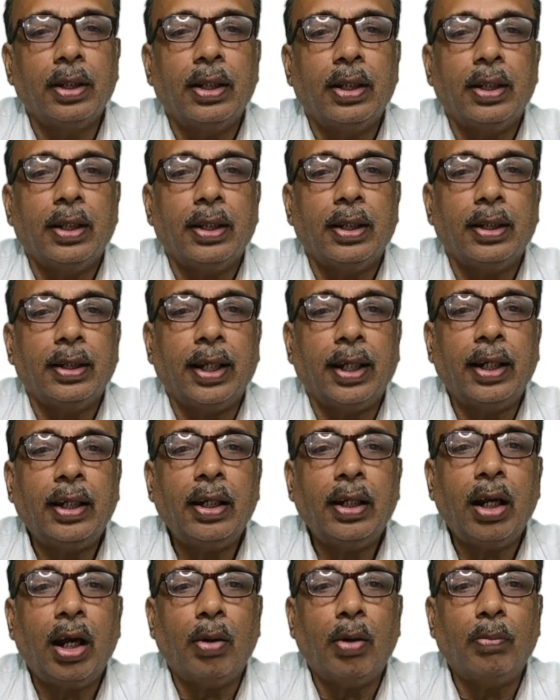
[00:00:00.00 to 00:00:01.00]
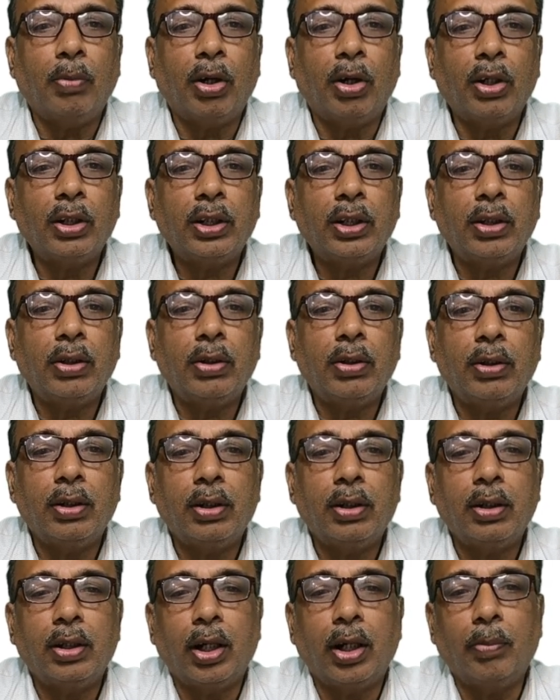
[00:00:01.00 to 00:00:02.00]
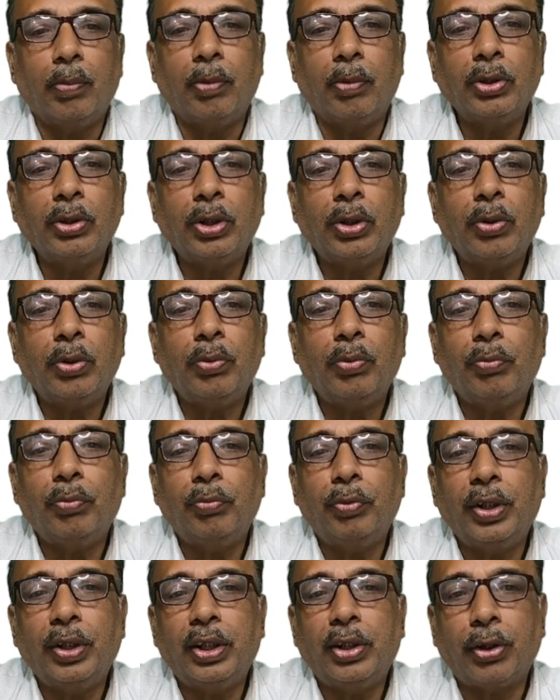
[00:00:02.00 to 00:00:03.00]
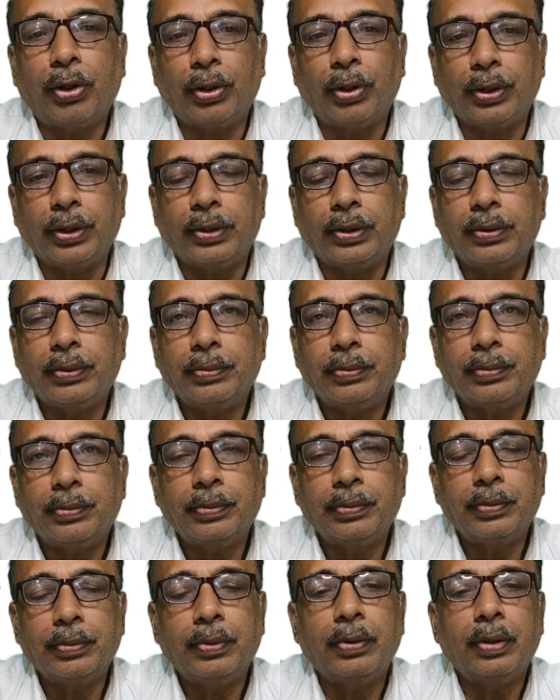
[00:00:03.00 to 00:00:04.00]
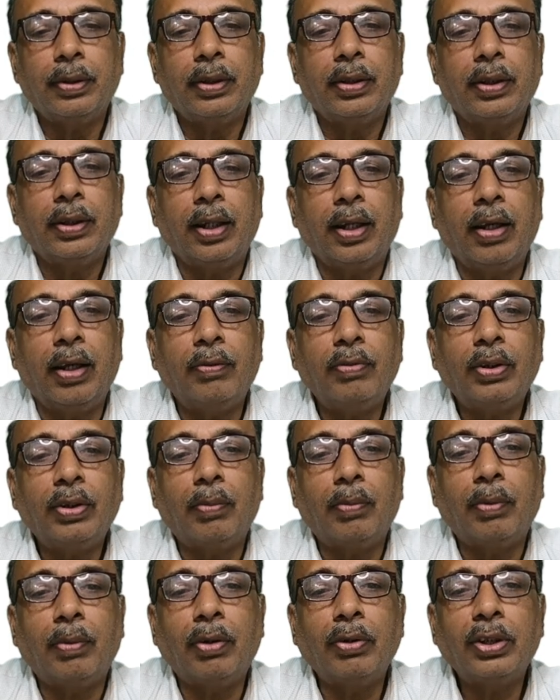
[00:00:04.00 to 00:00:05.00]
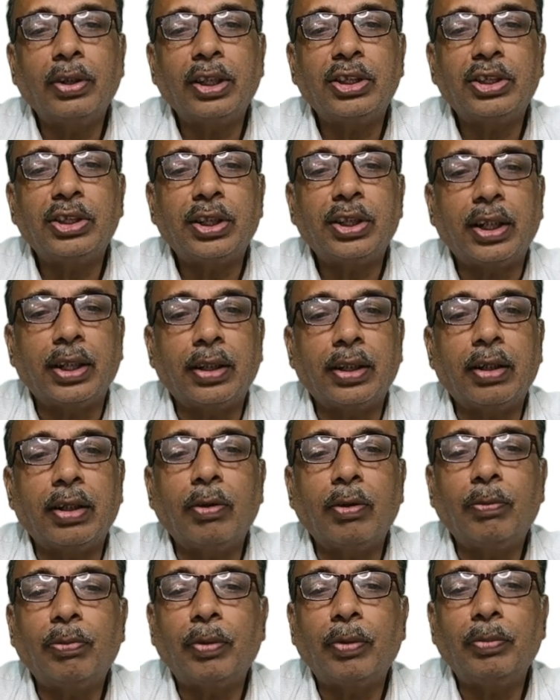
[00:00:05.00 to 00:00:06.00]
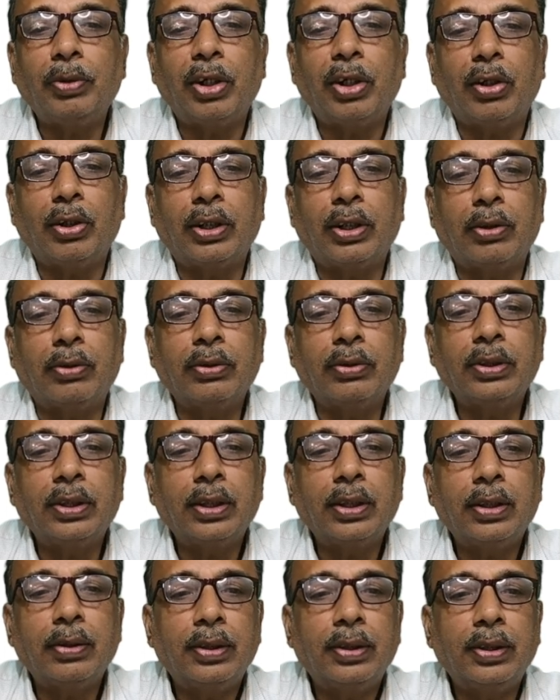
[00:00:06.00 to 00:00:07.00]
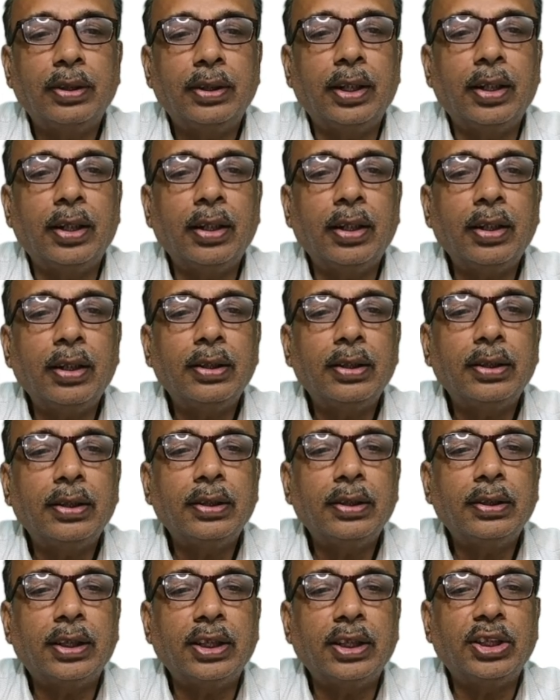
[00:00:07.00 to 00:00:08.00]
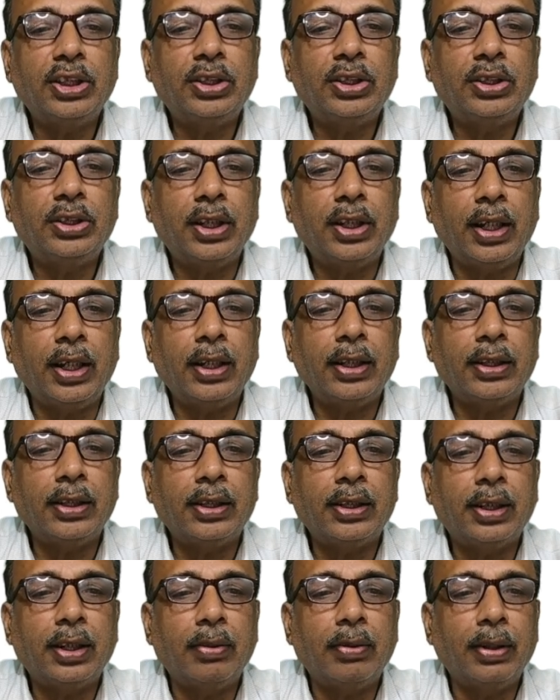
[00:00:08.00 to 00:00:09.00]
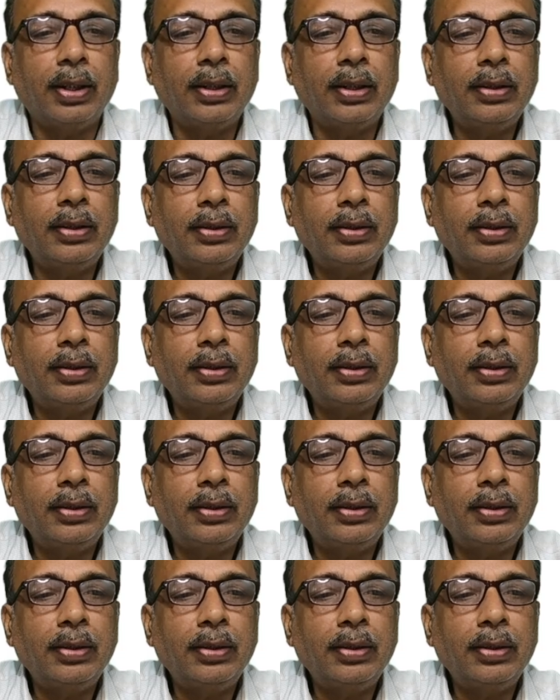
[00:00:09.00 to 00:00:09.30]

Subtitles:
Then amount withdrawn. If the amount is taken out from your account, here the check is given